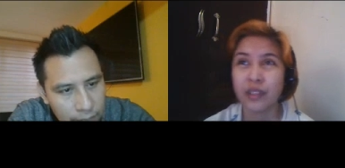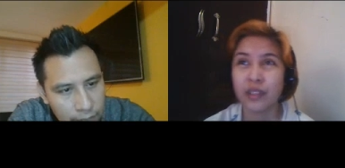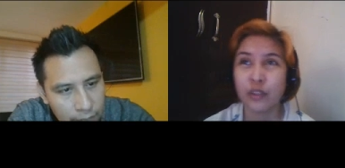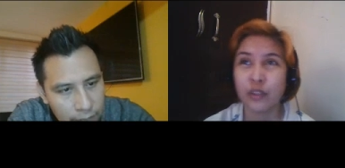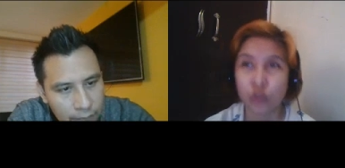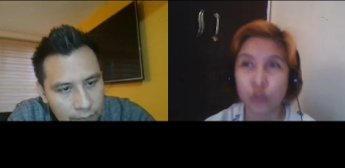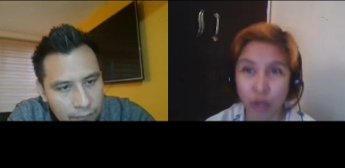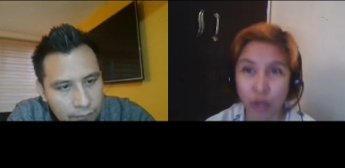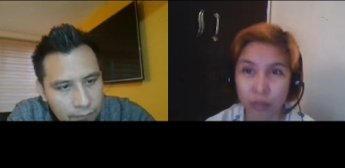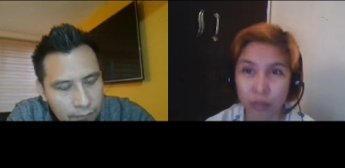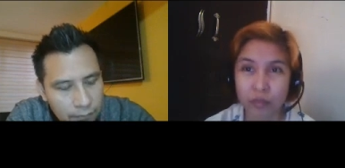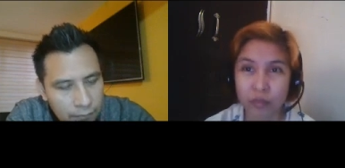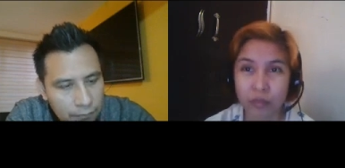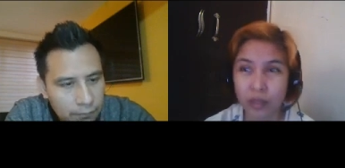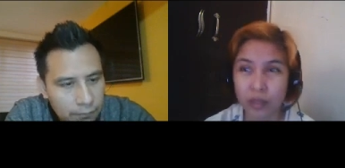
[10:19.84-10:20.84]
Speaker 1: the job.
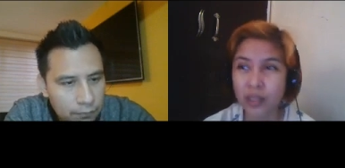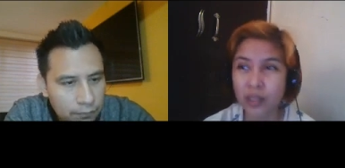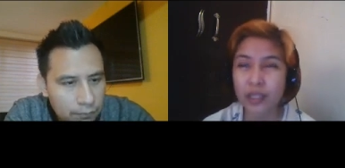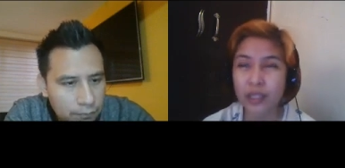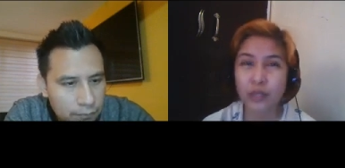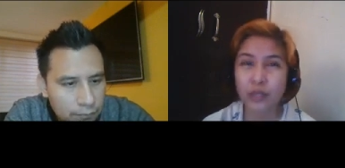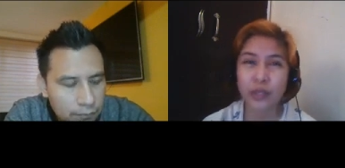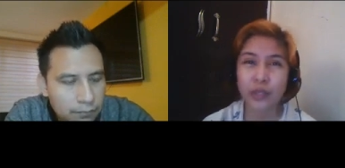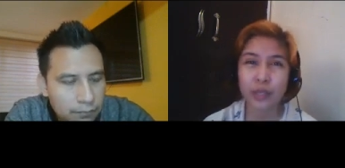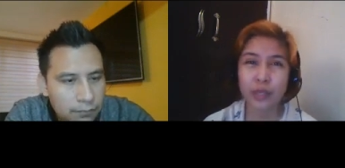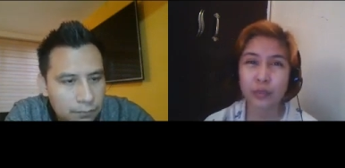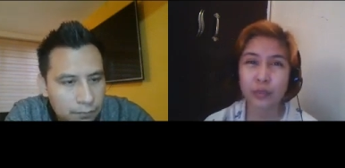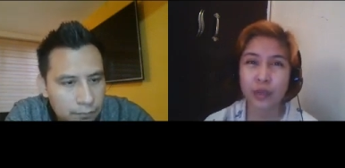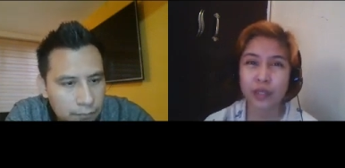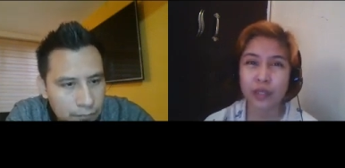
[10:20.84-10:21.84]
I think it's really
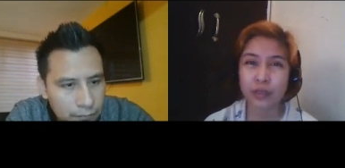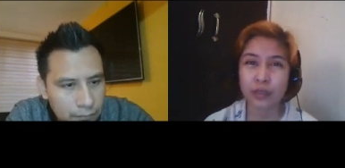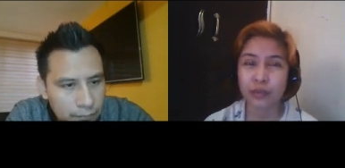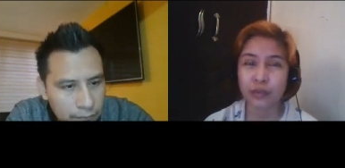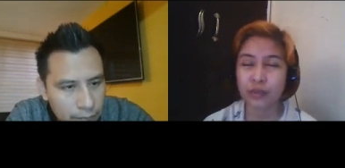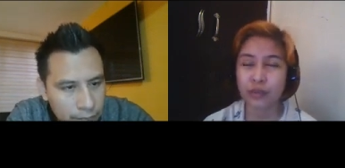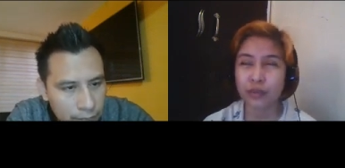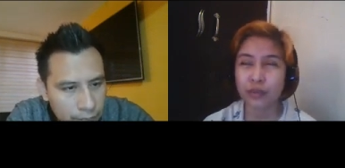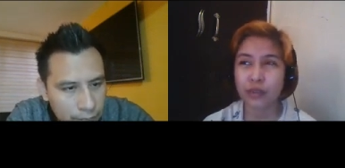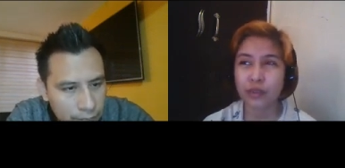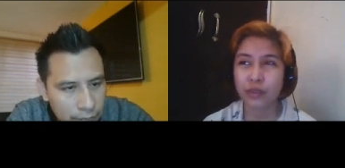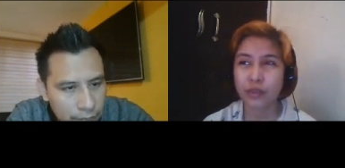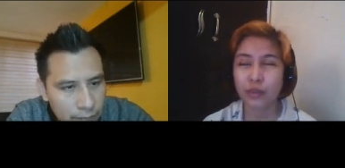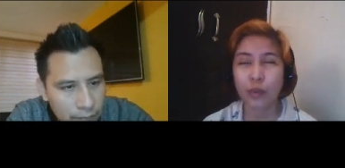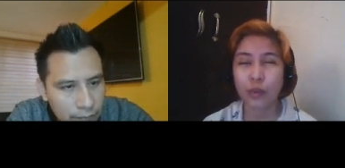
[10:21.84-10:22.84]
impressive
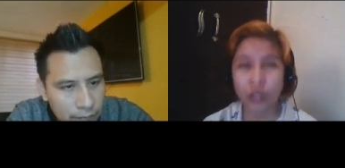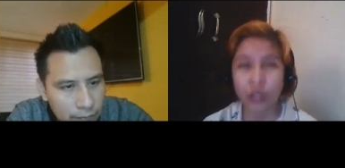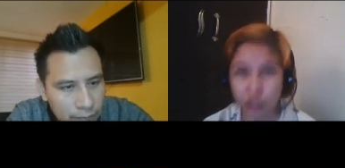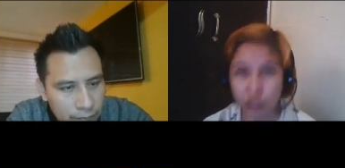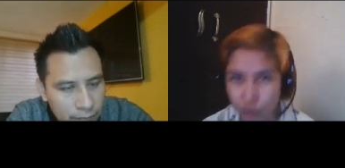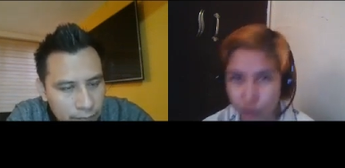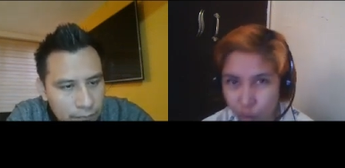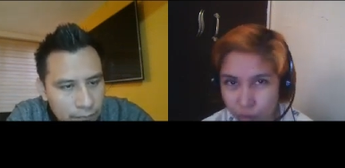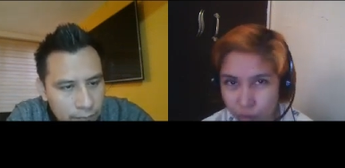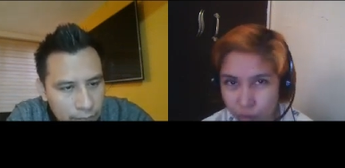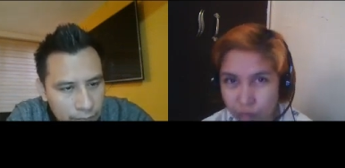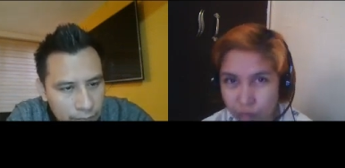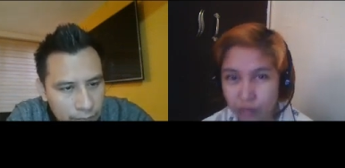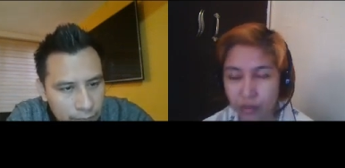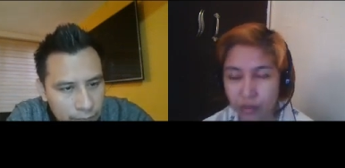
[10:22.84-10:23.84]
what you do
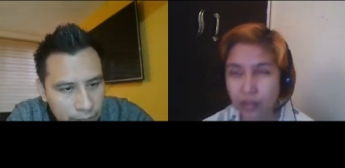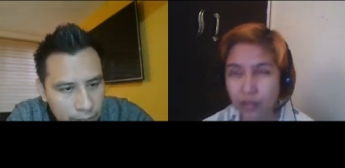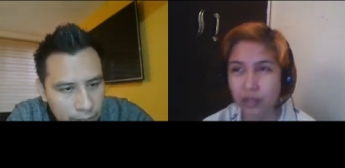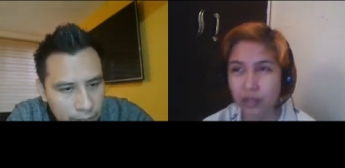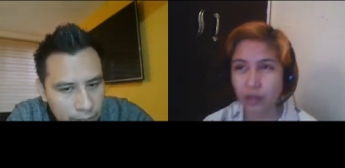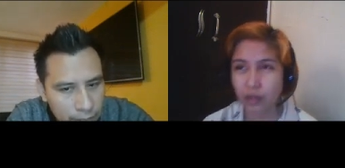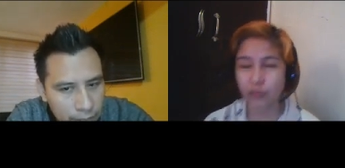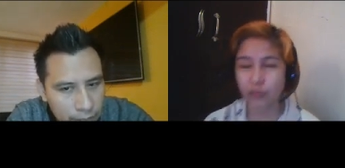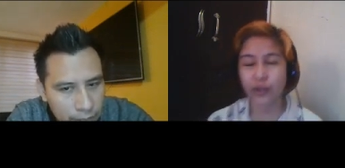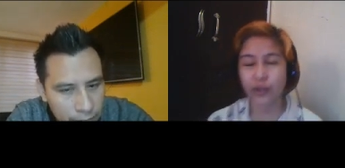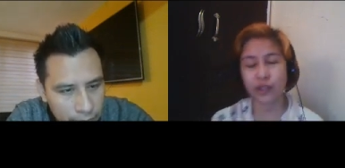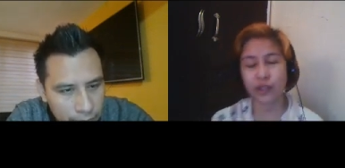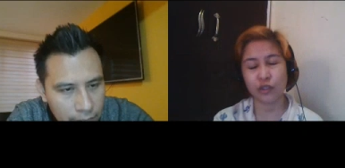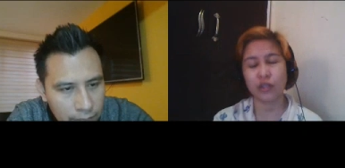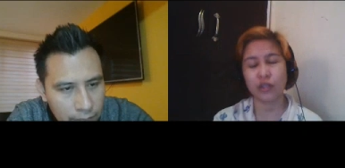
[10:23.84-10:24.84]
as a software
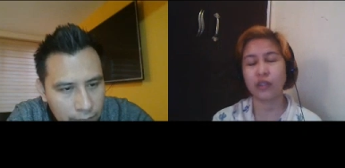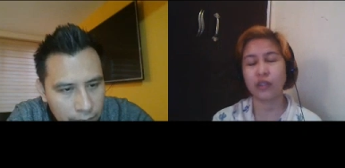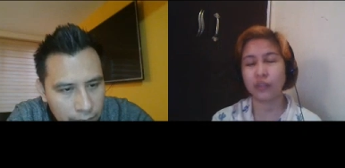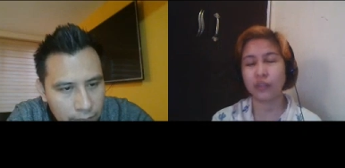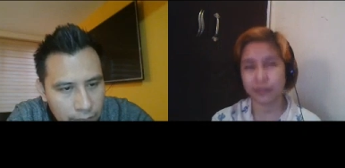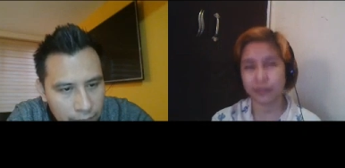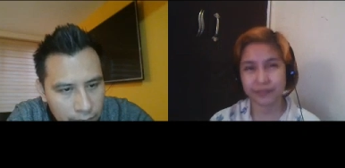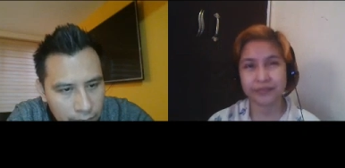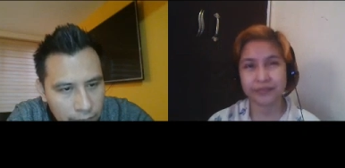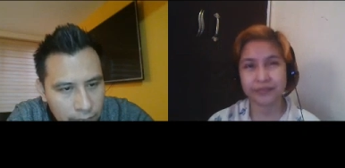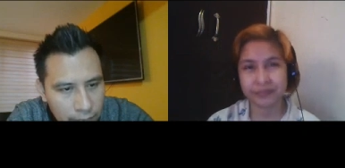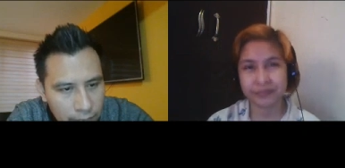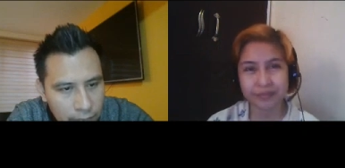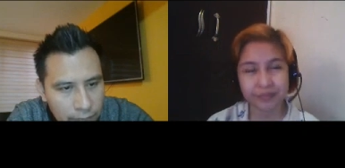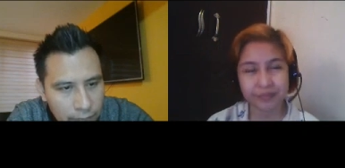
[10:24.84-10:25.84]
engineer.
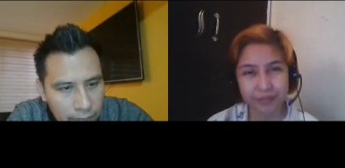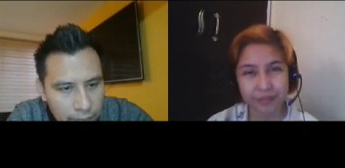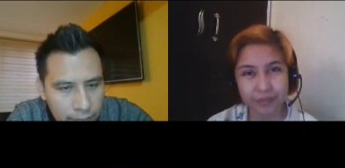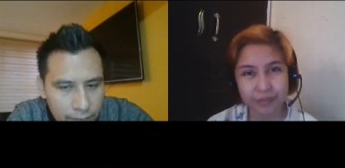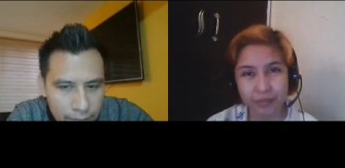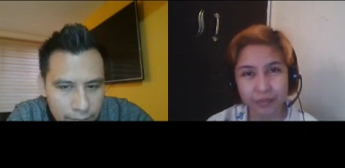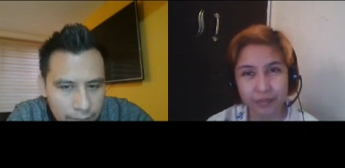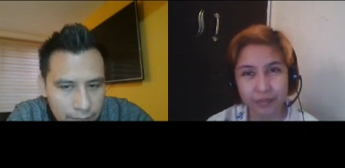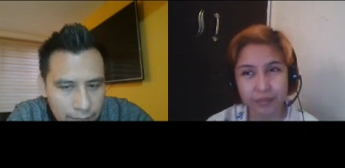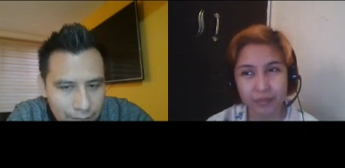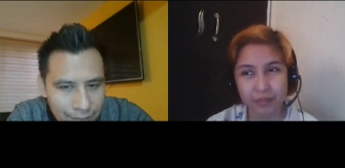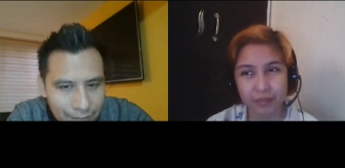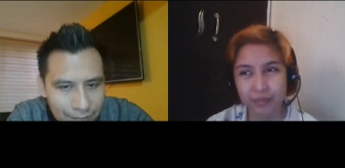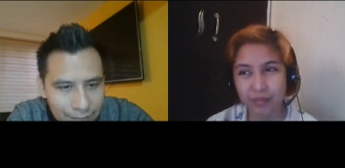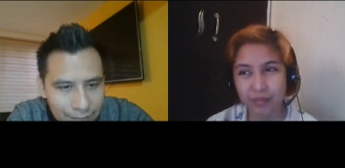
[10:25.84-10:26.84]
Mm.
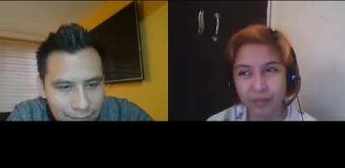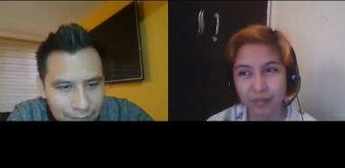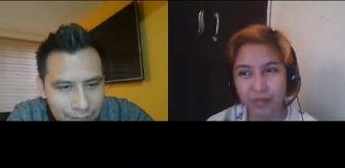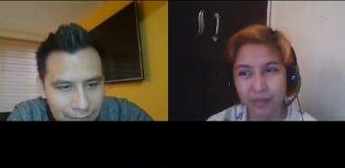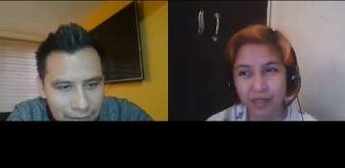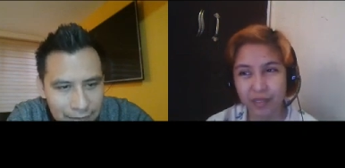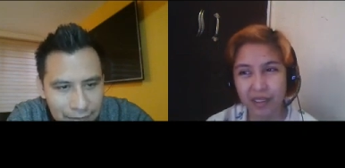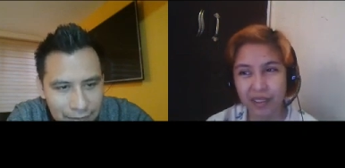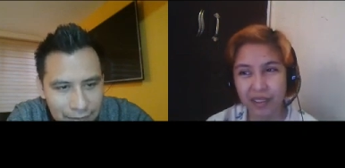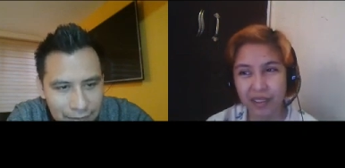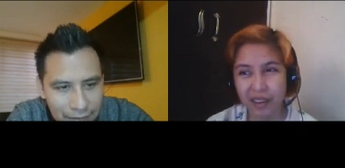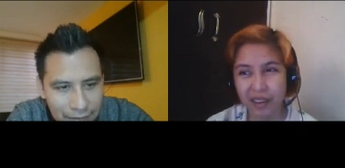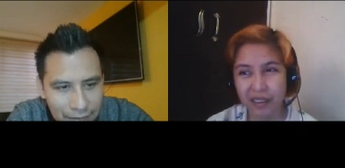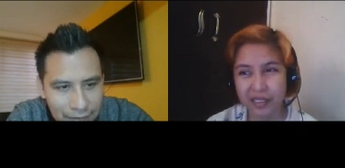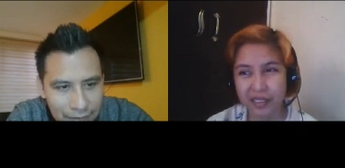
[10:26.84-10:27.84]
Mm.
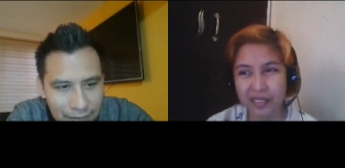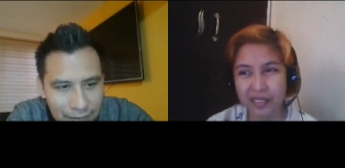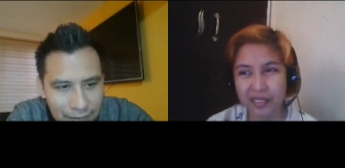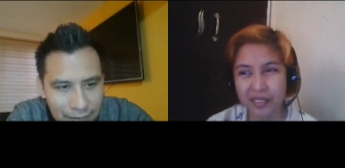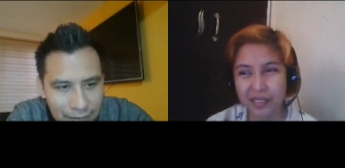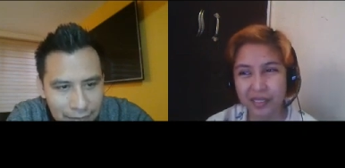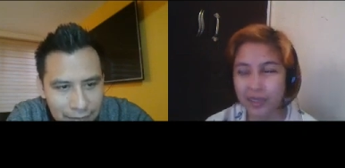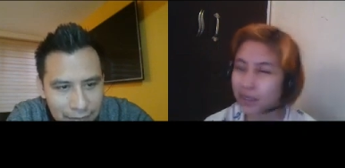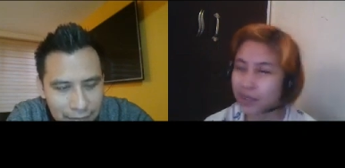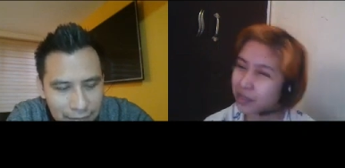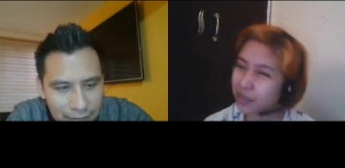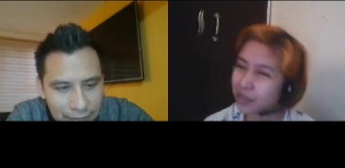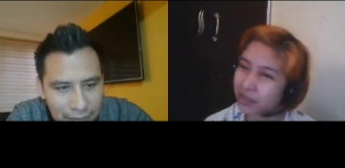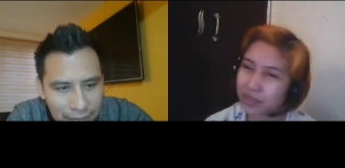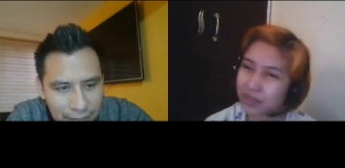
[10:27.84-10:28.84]
Yeah. Oh,
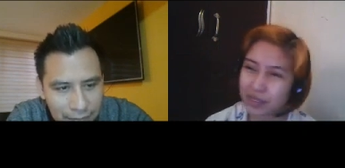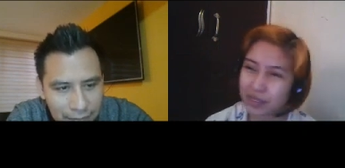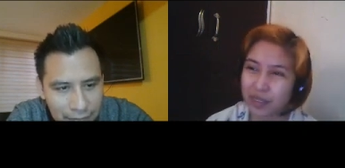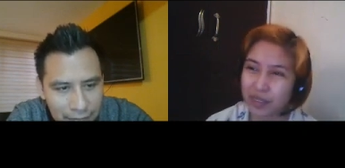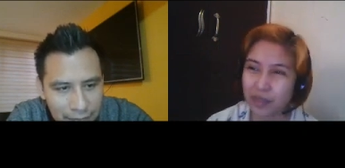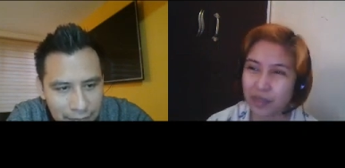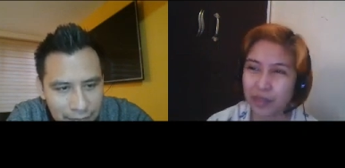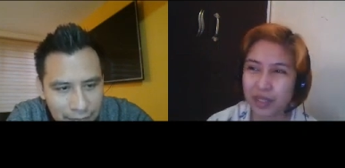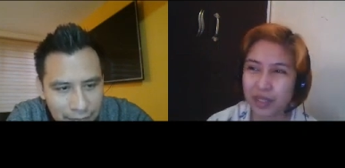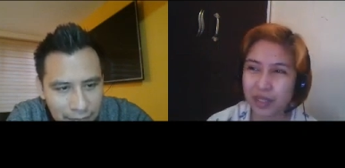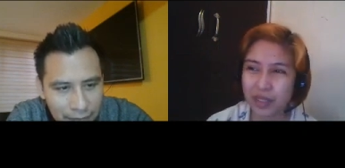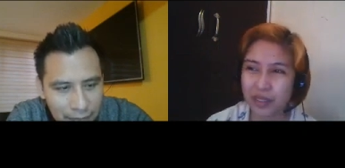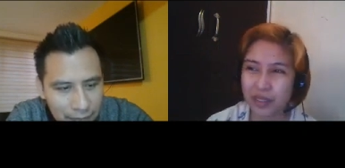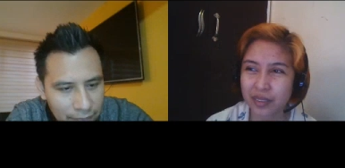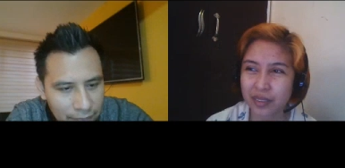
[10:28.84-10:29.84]
but
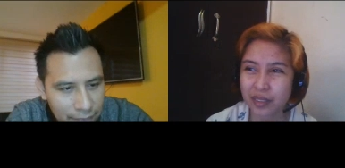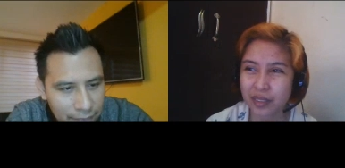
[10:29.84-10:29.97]
uh, mm.